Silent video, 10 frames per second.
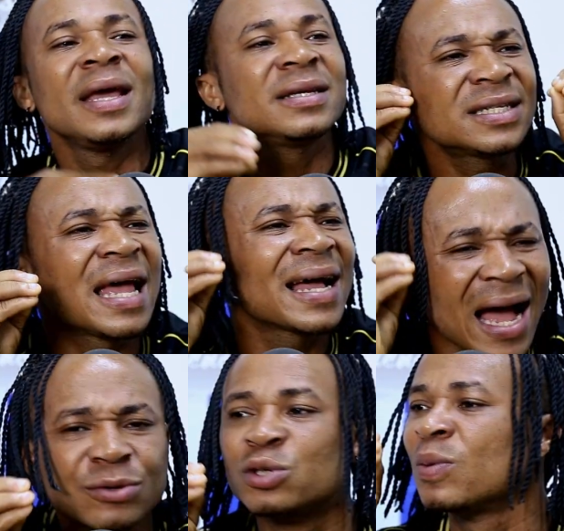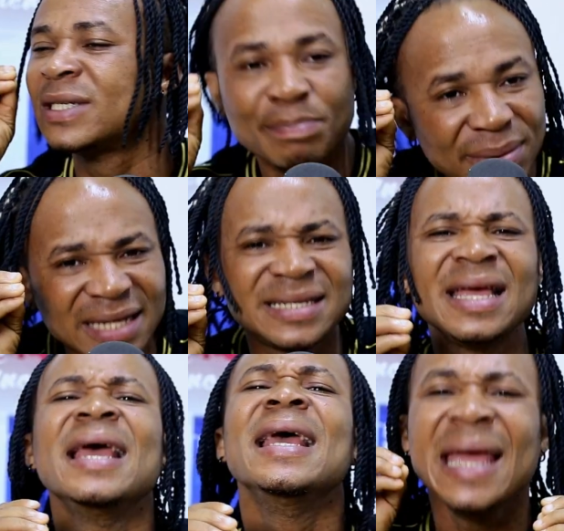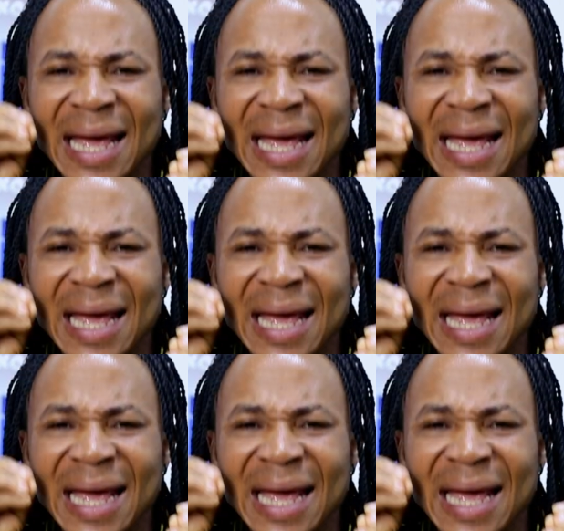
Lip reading: Is it a guy's responsibility